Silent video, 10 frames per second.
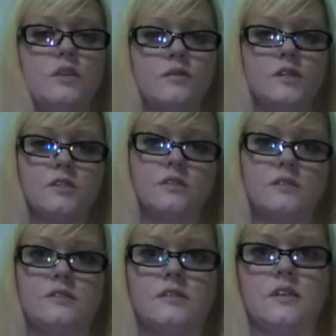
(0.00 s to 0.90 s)
the original
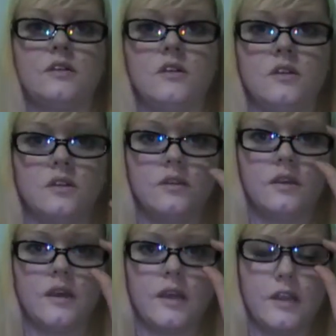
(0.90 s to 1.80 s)
single
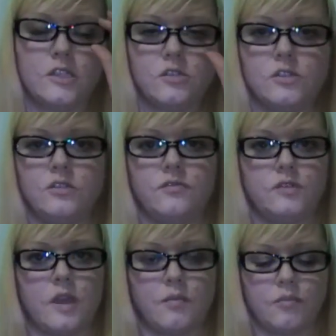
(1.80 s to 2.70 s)
I showed you for
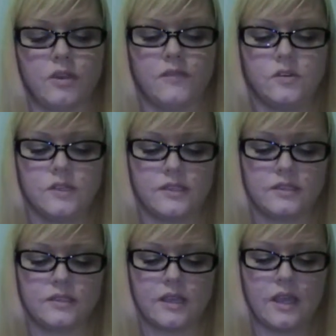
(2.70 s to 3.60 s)
that preview
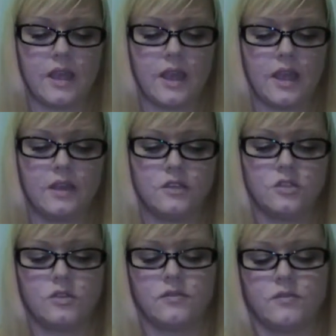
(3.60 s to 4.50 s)
disc had
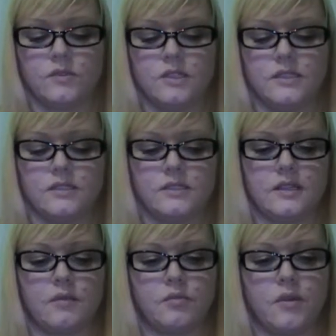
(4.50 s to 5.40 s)
2 different releases. I
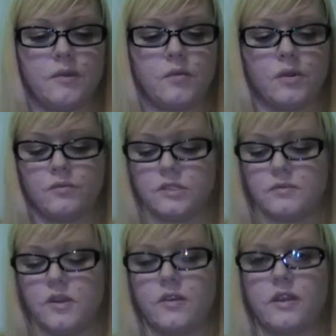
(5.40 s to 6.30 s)
think probably one was
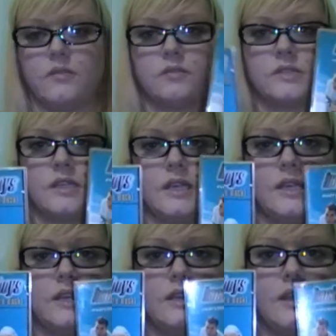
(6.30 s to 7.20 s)
American, one was
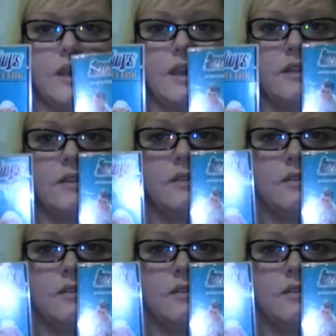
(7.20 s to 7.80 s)
Canadian, and